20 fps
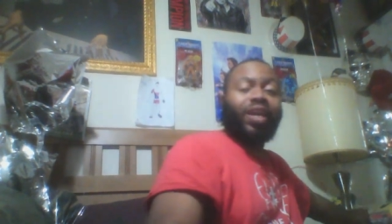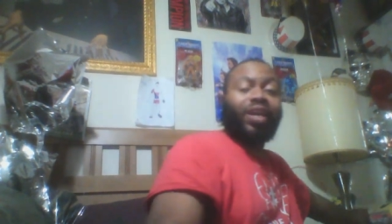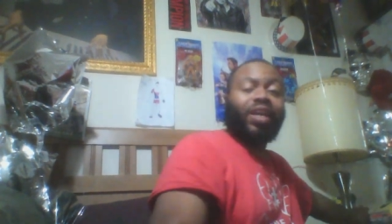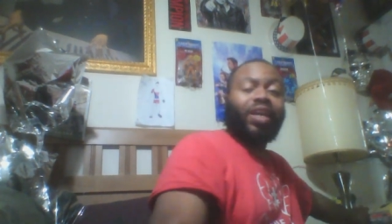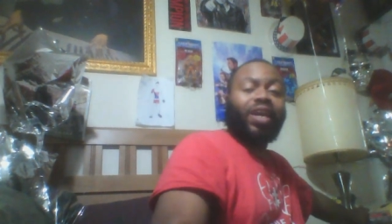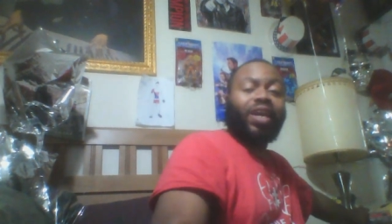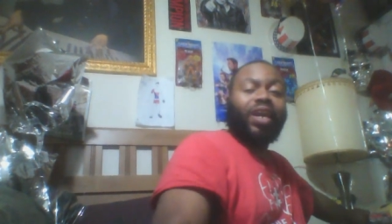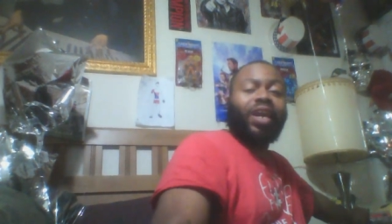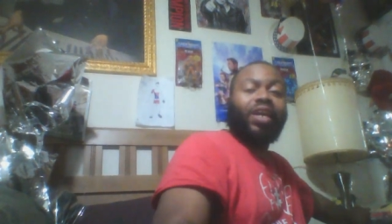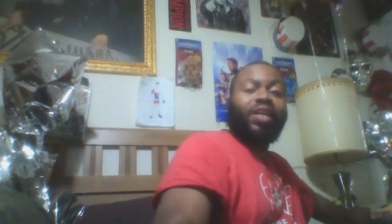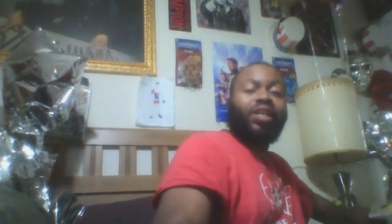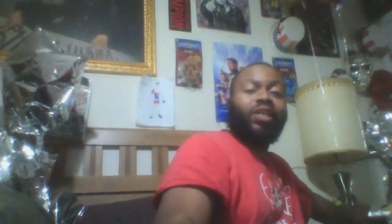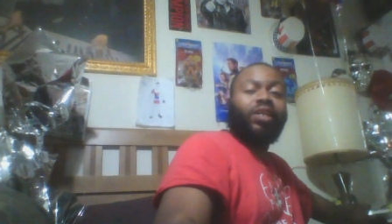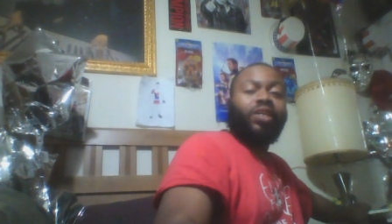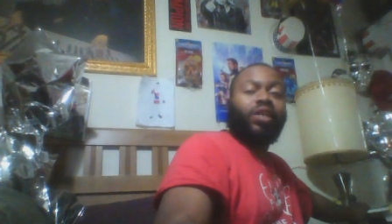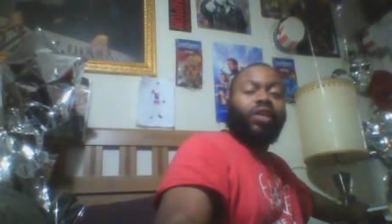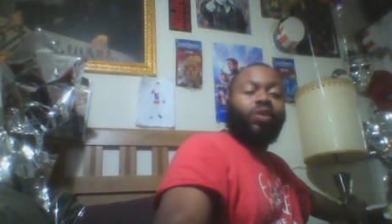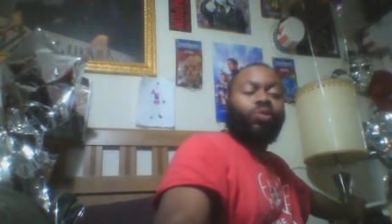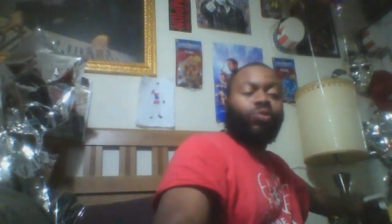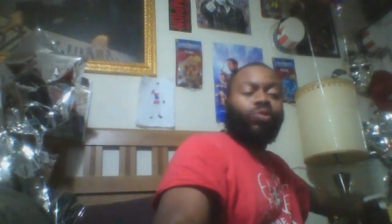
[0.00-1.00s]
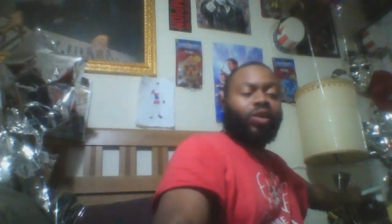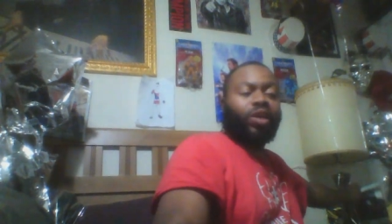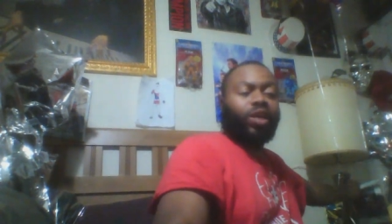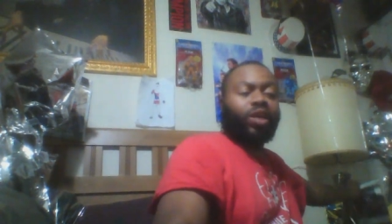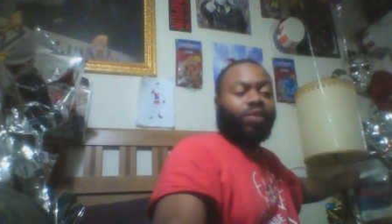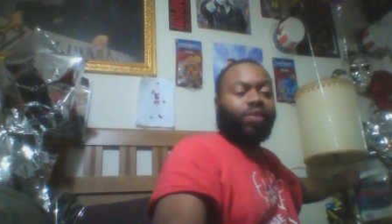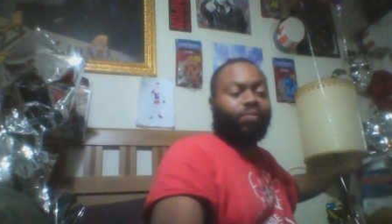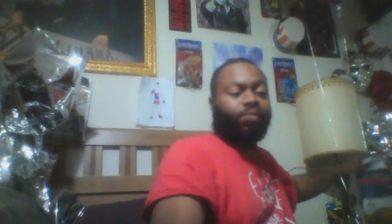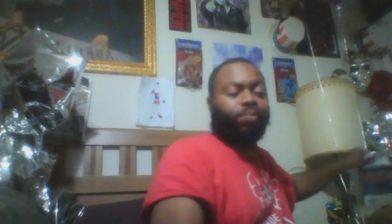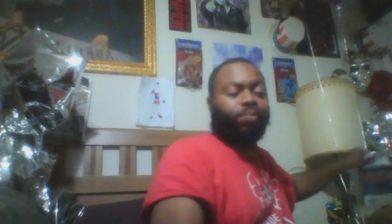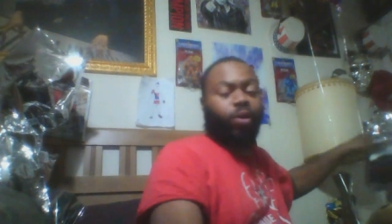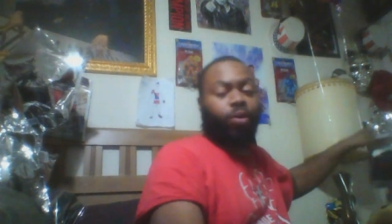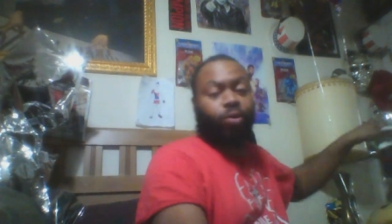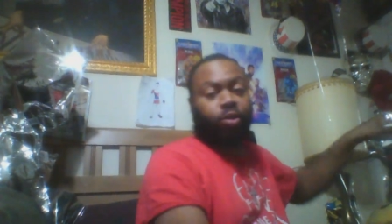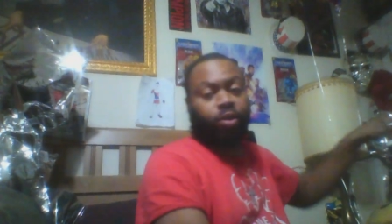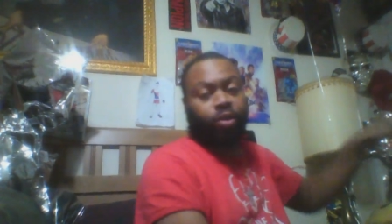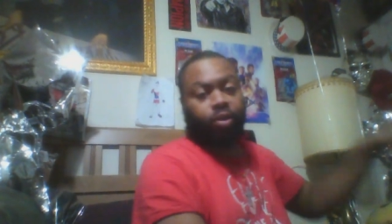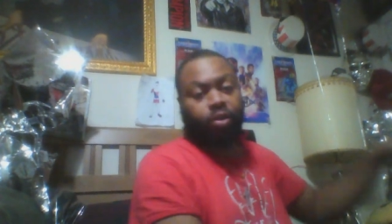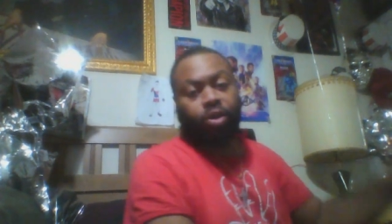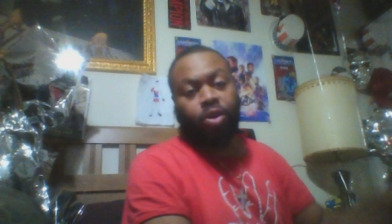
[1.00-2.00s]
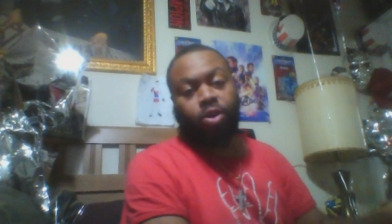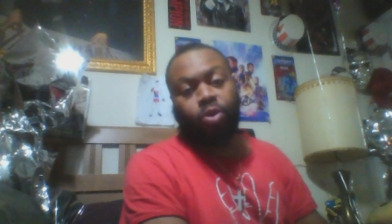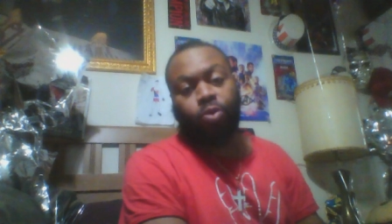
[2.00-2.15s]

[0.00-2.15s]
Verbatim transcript: aka the Goat King of America.